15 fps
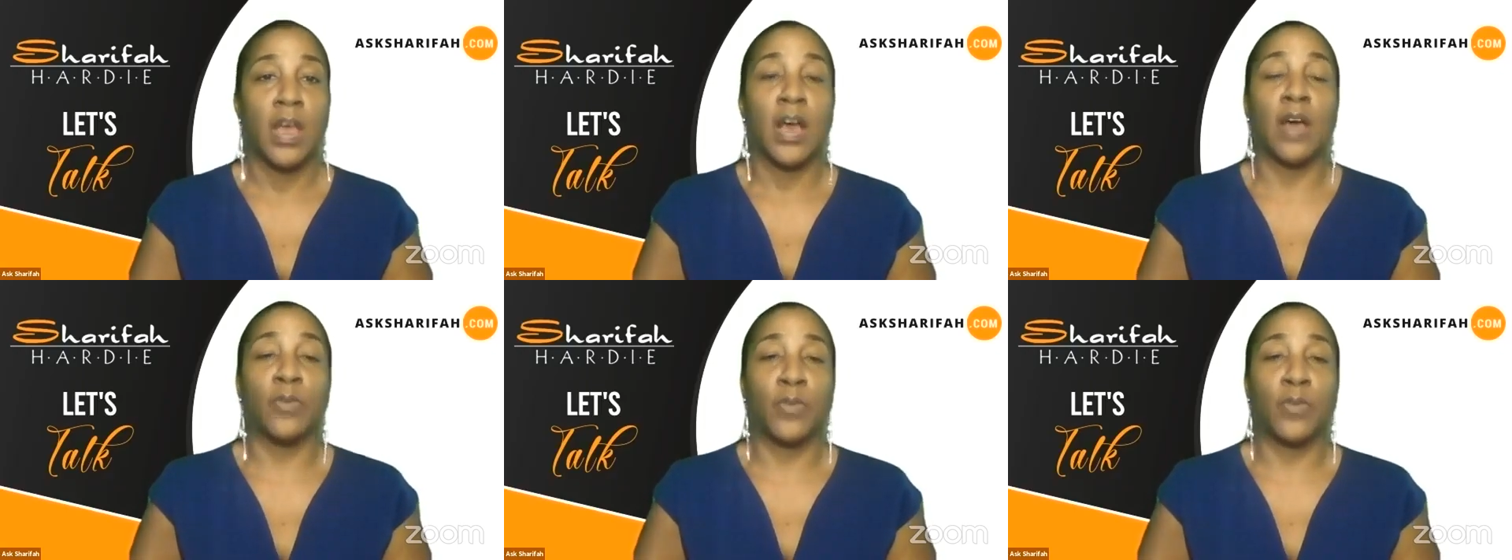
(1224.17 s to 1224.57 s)

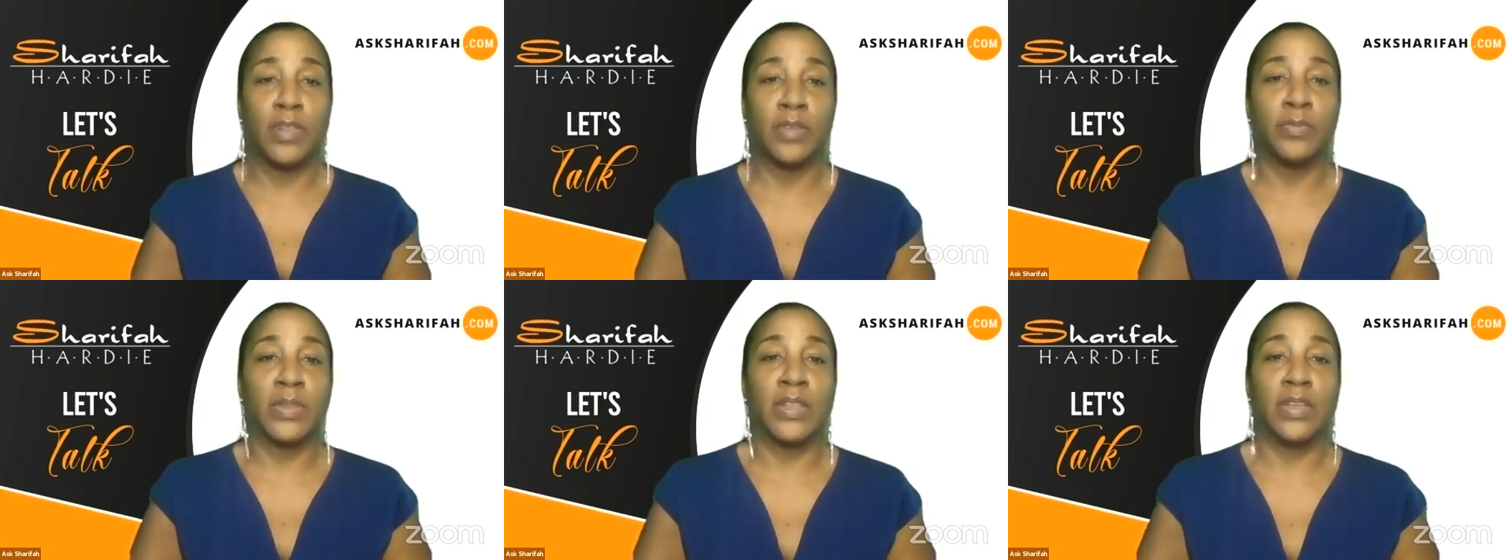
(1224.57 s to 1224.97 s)
I
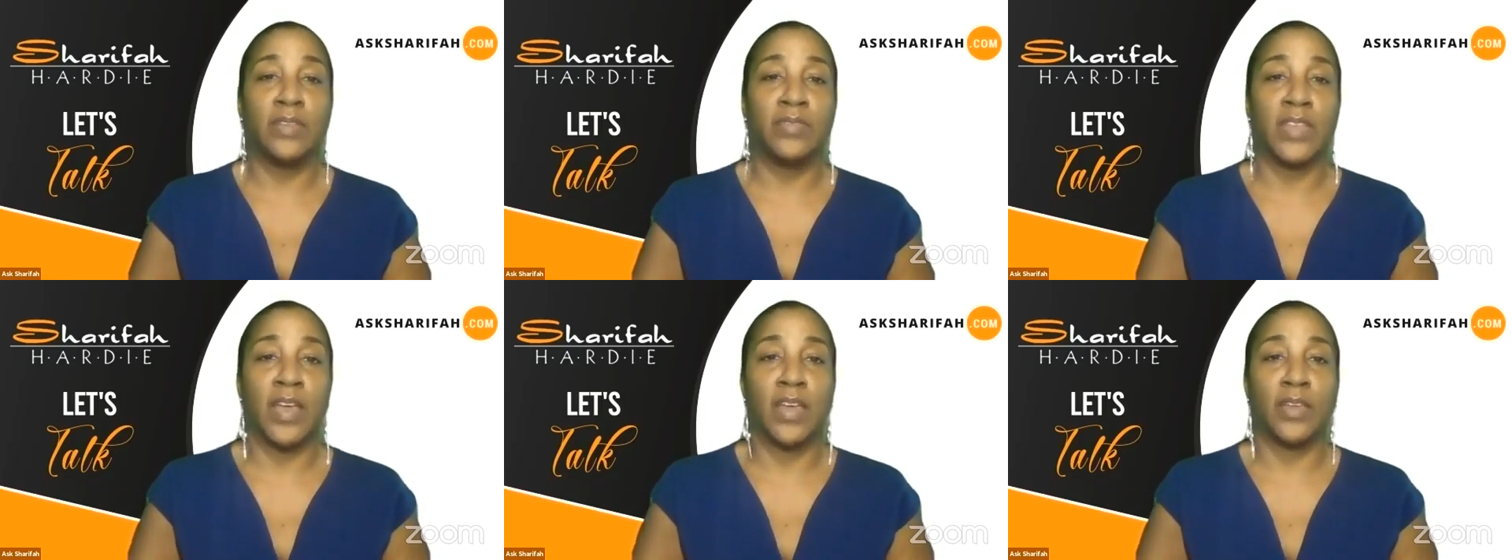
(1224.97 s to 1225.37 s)
really
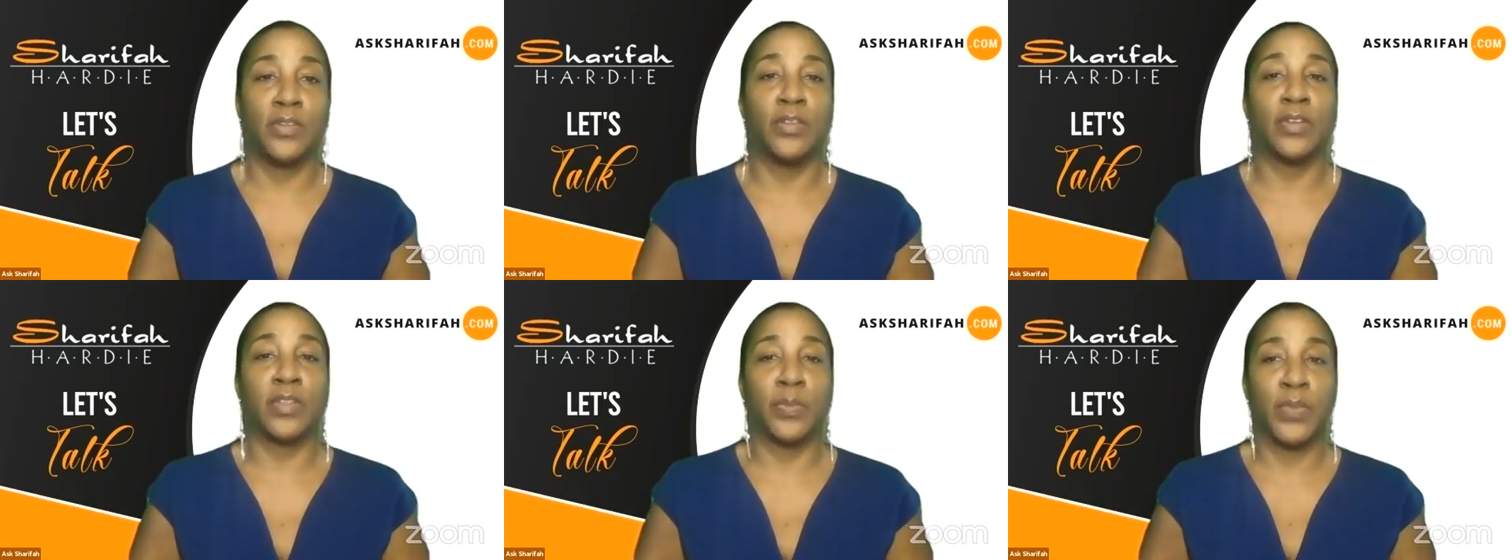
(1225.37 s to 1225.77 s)
believe that.
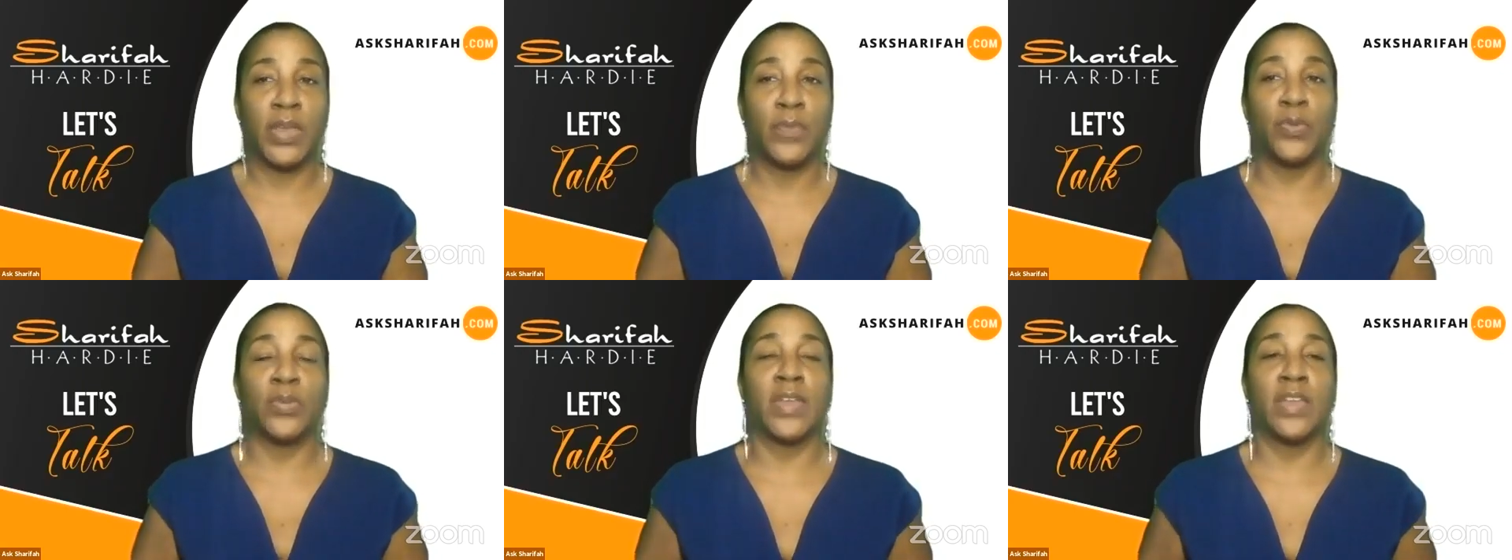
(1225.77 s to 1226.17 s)
You know, the
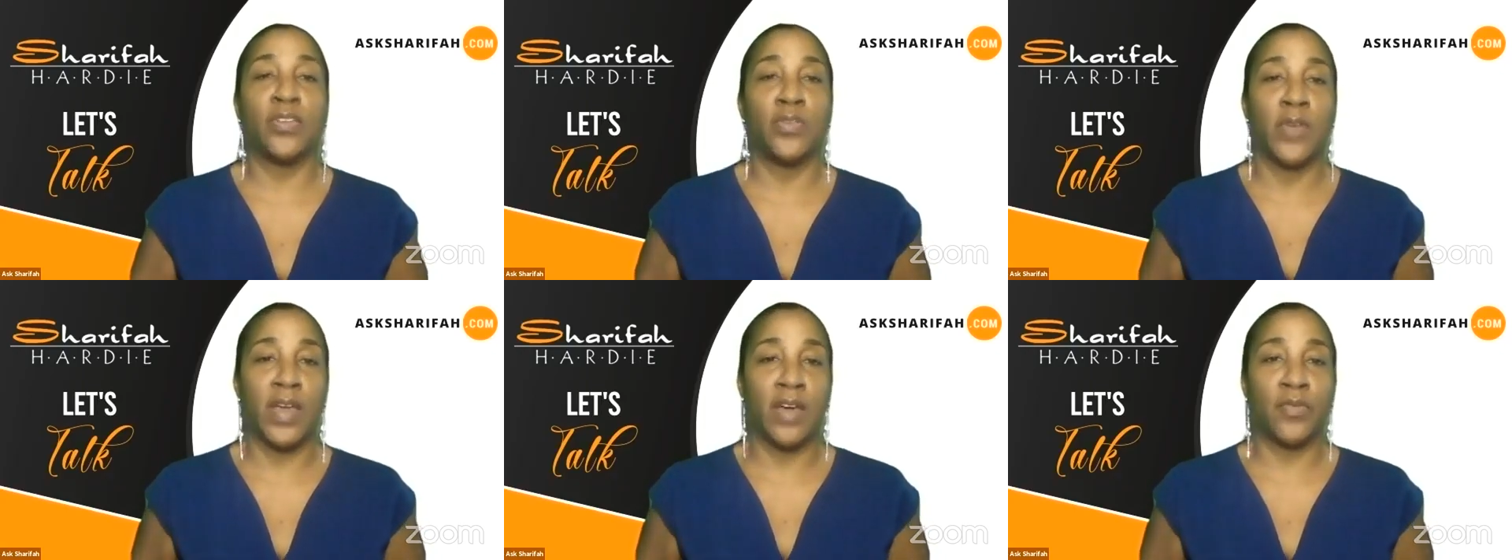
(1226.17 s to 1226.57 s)
people that
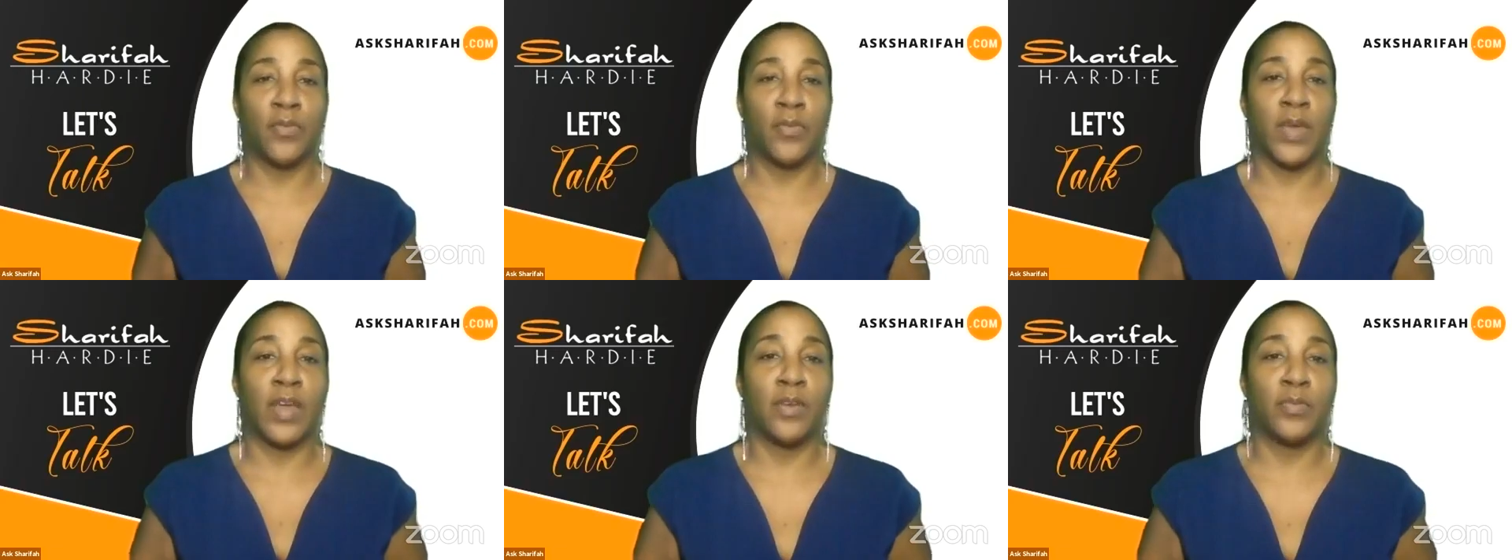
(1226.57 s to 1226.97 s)
you have
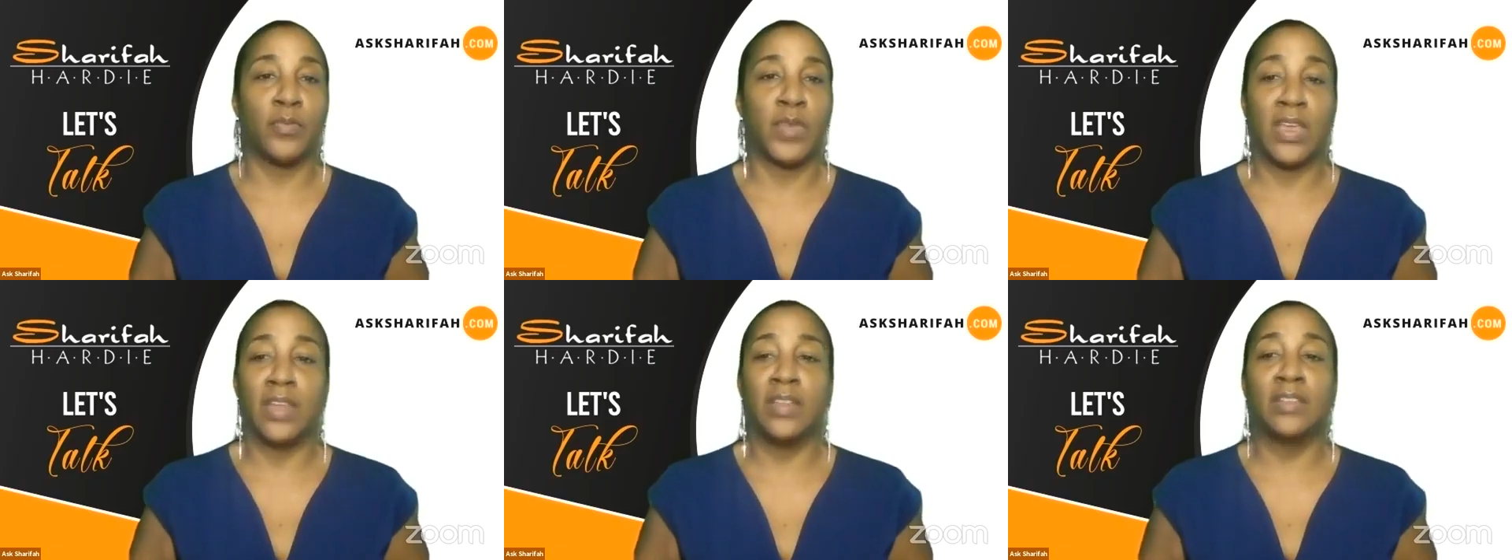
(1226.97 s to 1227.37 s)
around
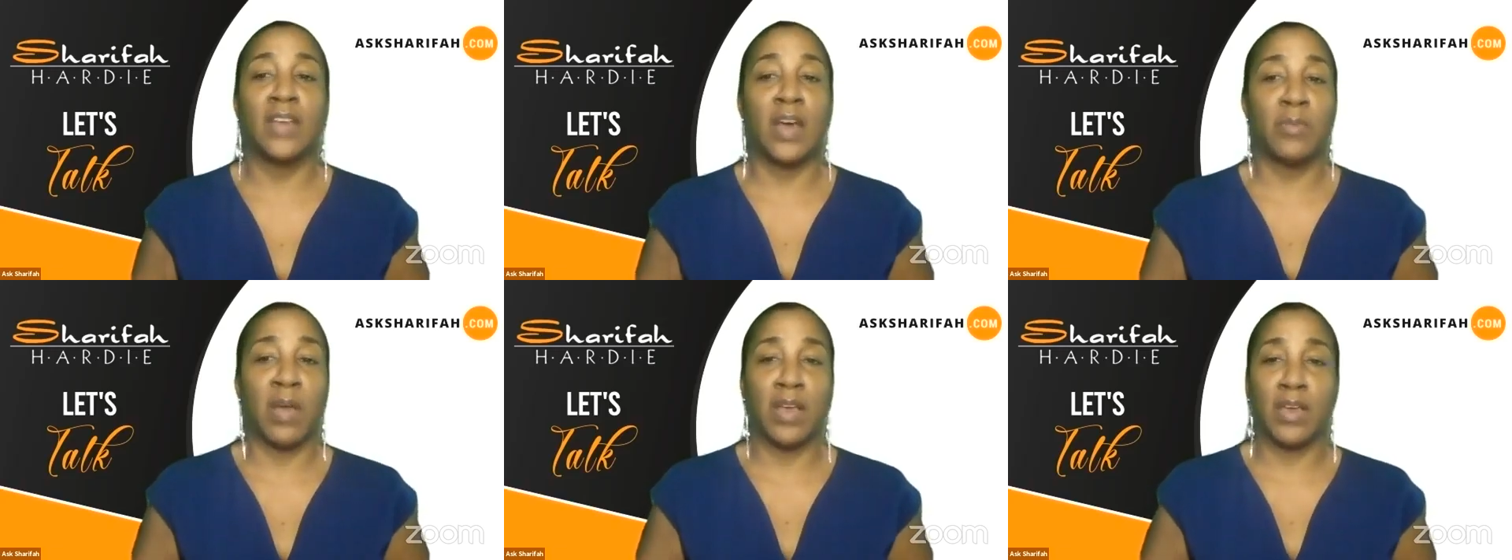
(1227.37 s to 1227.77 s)
me,
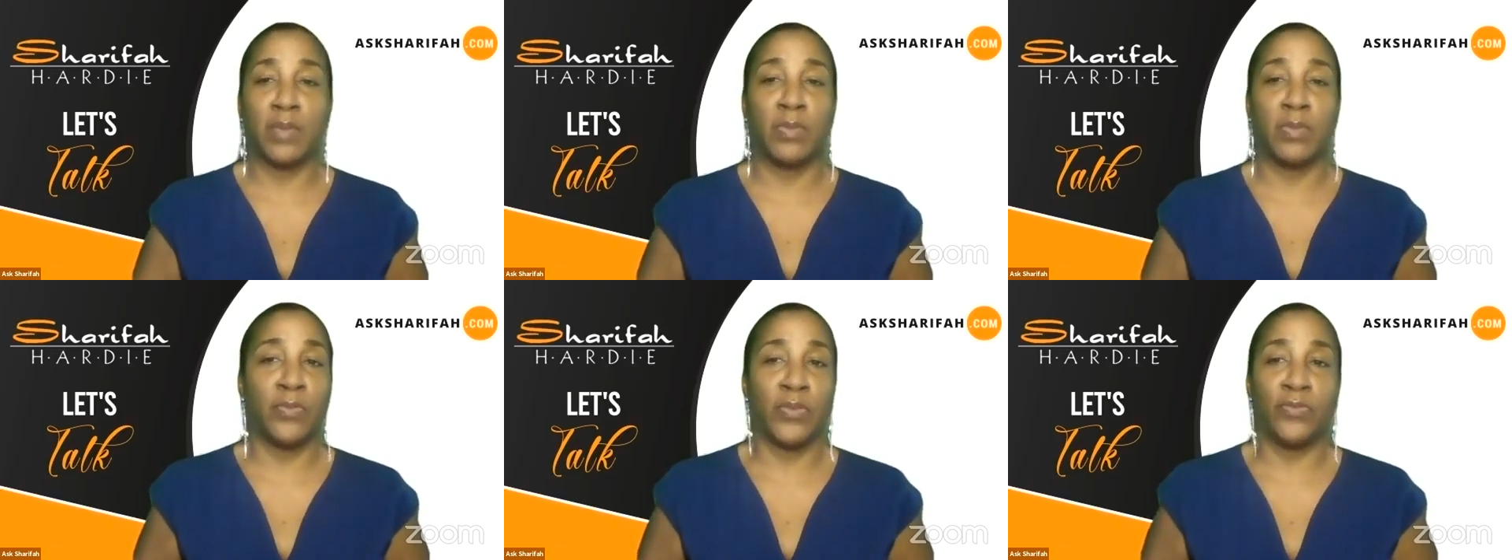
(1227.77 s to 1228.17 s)
anytime I
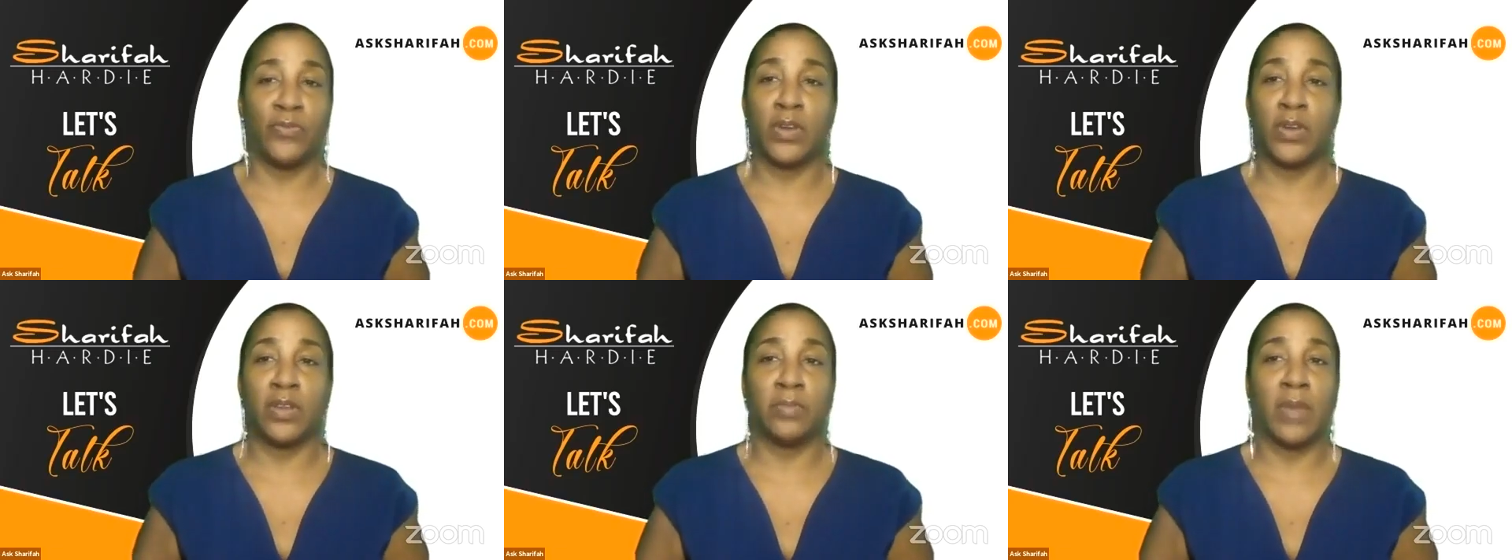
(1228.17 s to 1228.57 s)
come up with
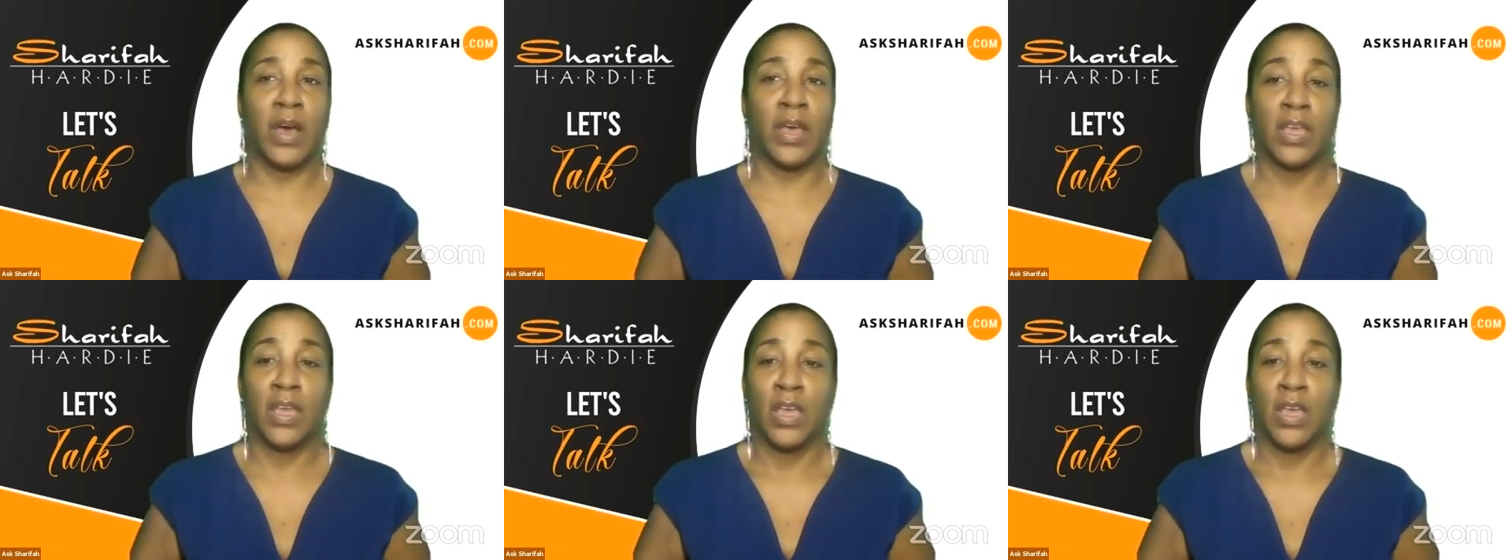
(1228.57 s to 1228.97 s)
one of my